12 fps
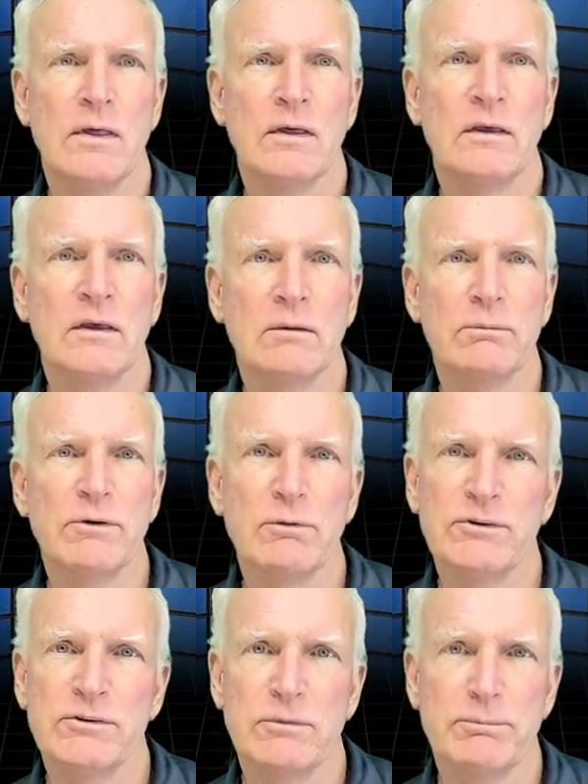Give the
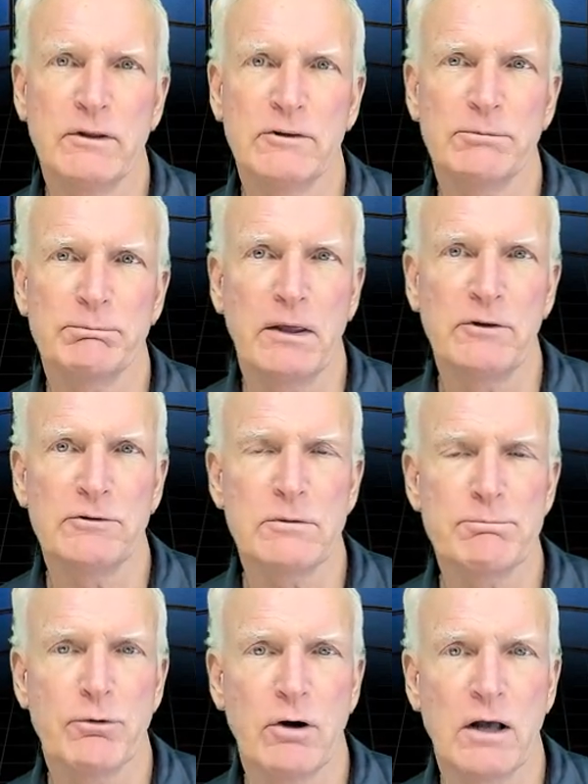recipient space to
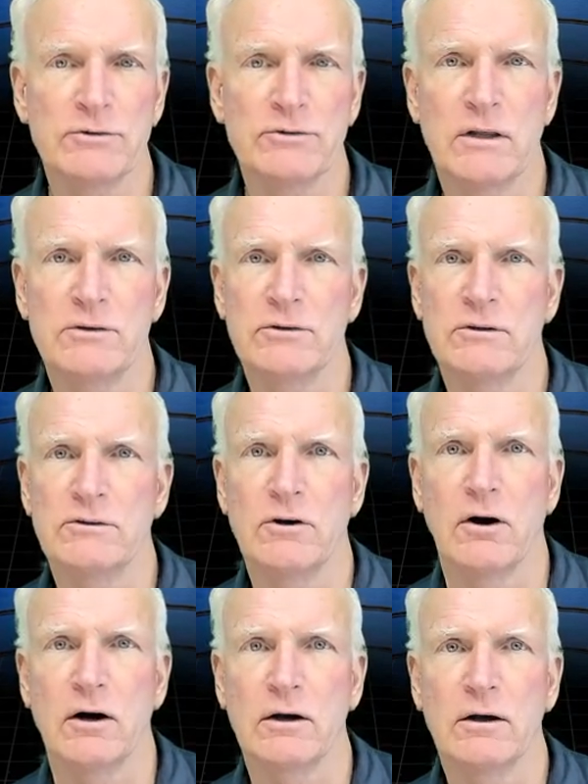process and
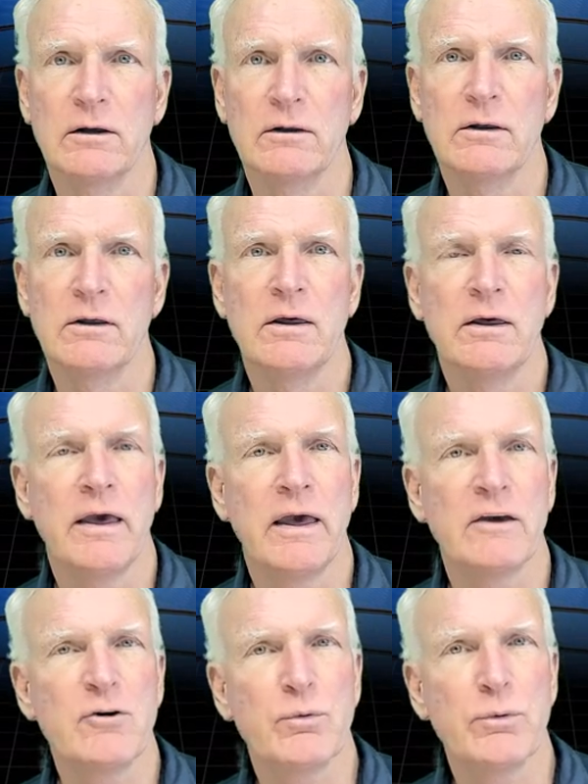talk,
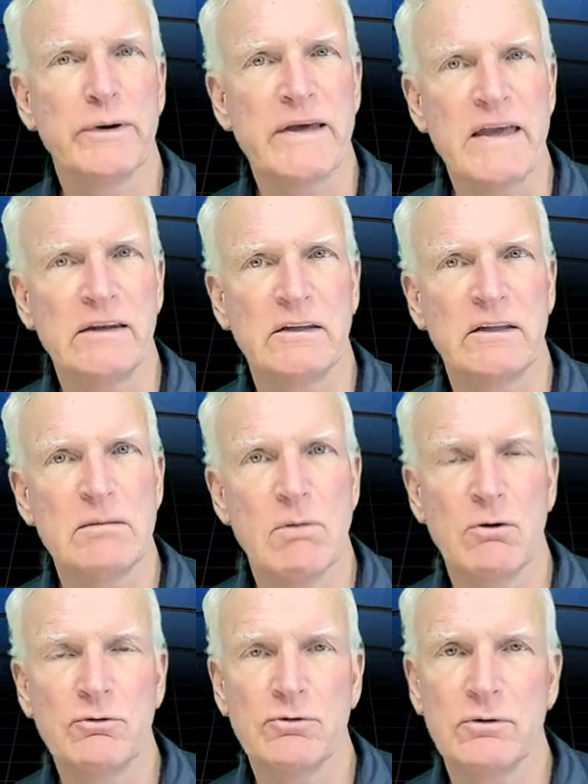and create
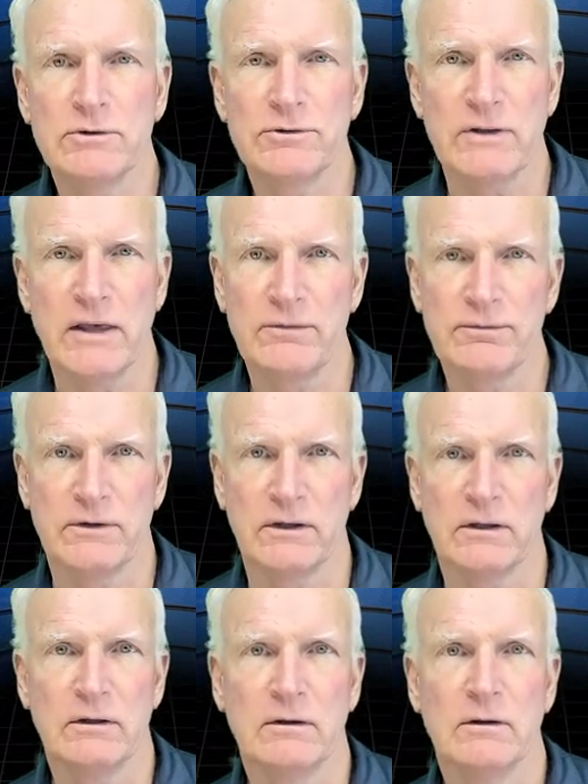emotional
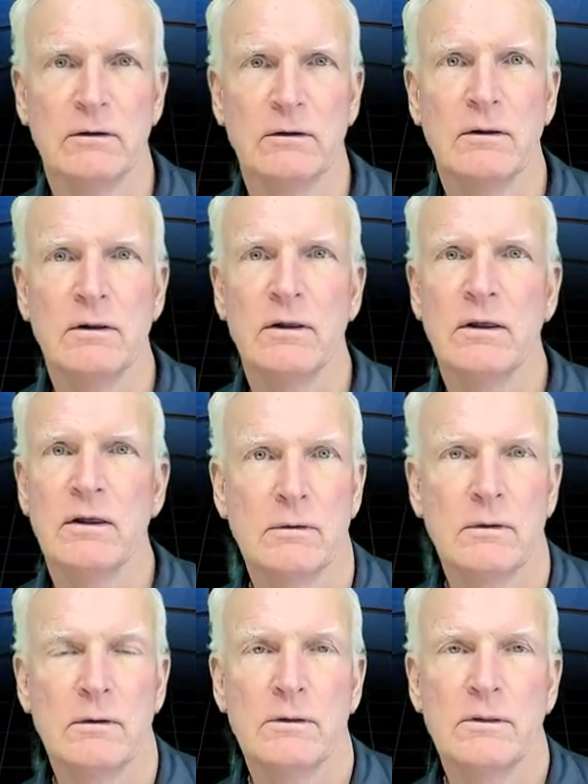safety.
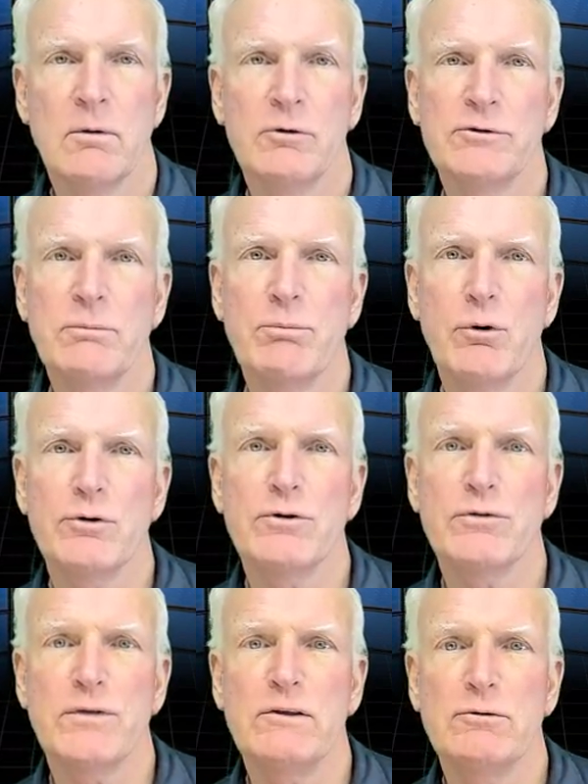The most
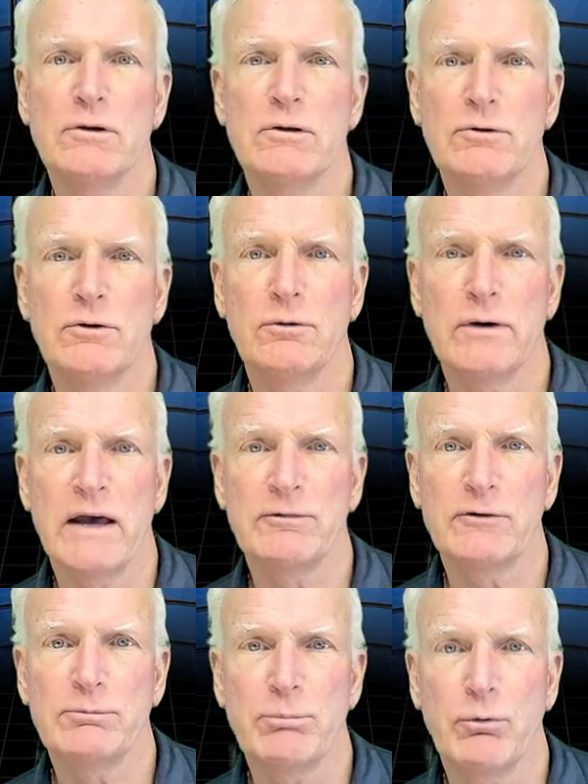important thing you can do at
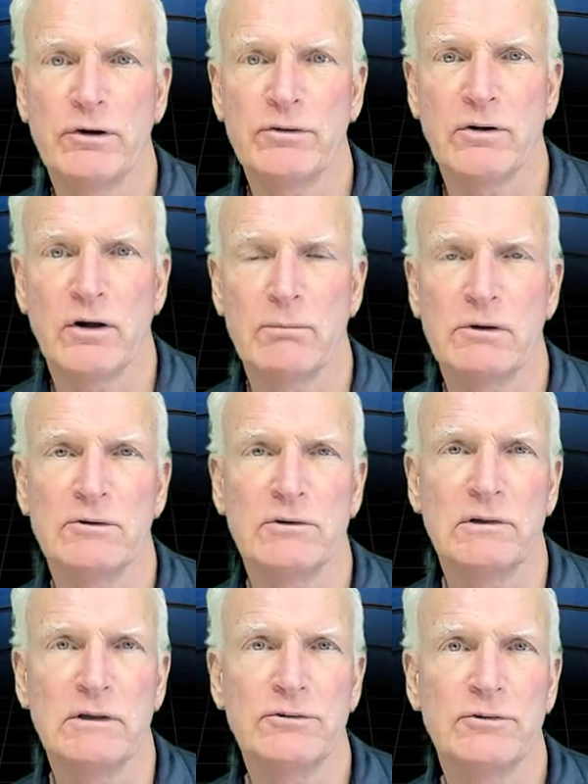this point in time is
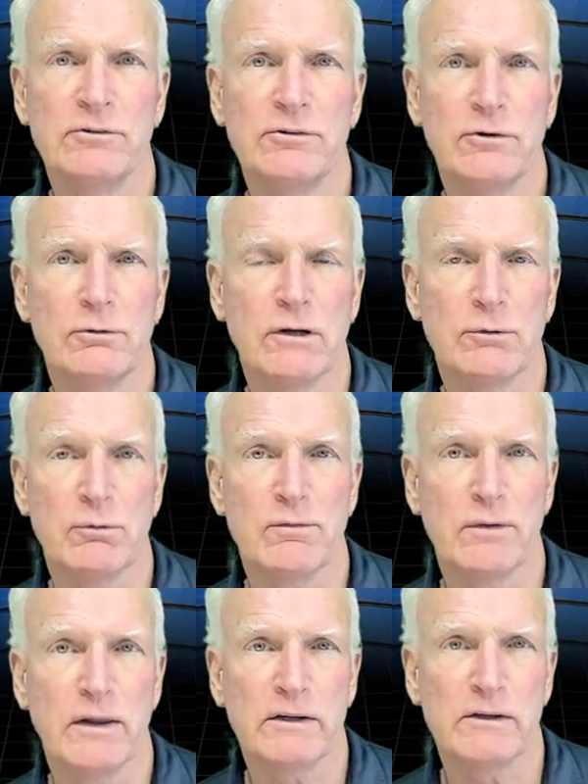listen to and
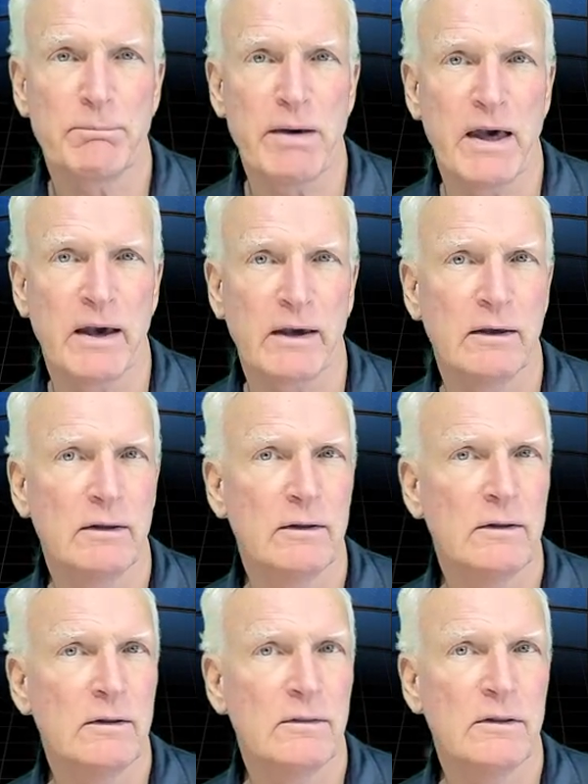reflect back
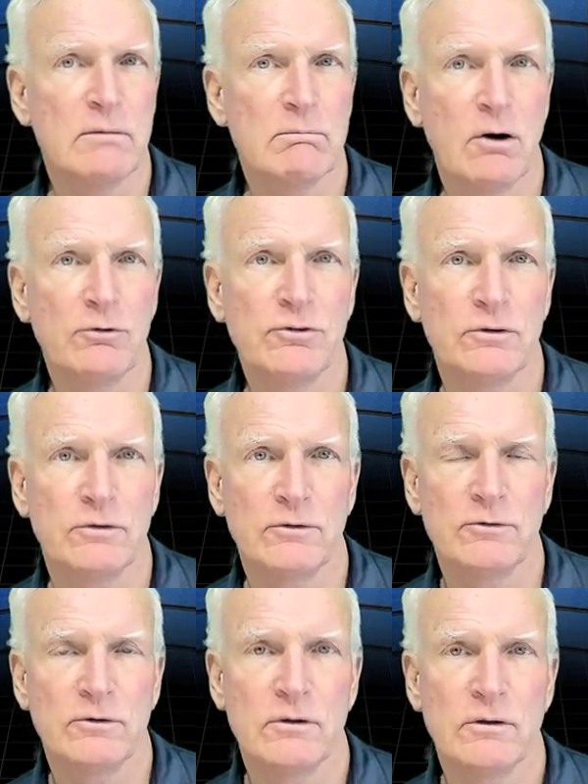the
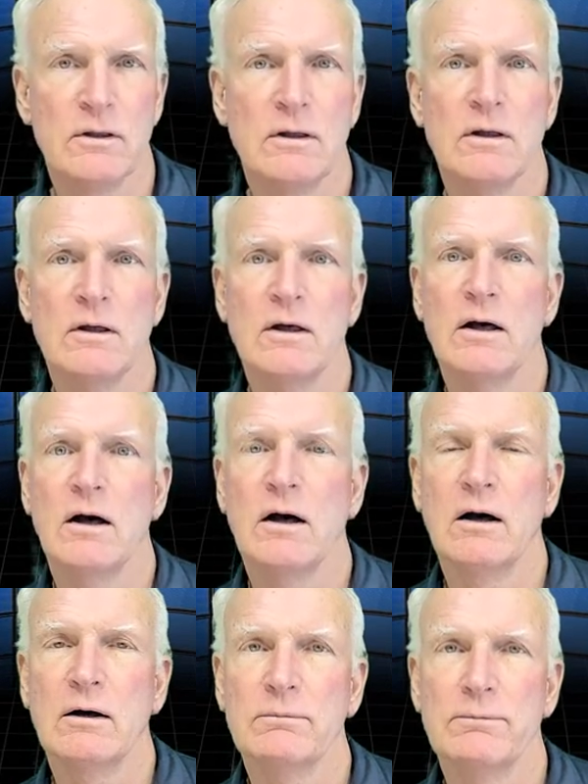emotions
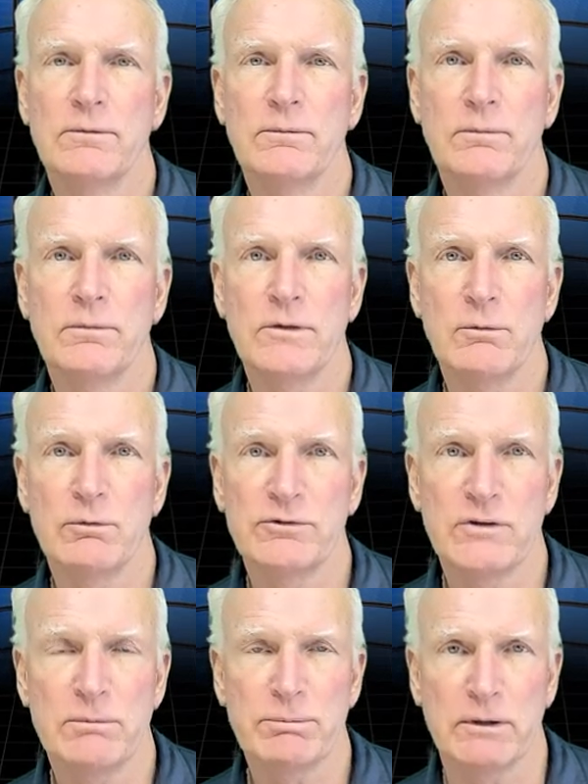of the
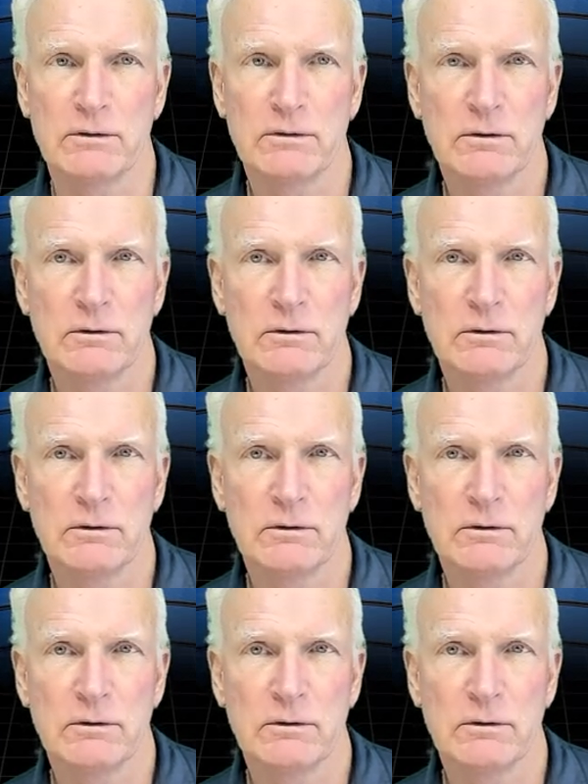recipient.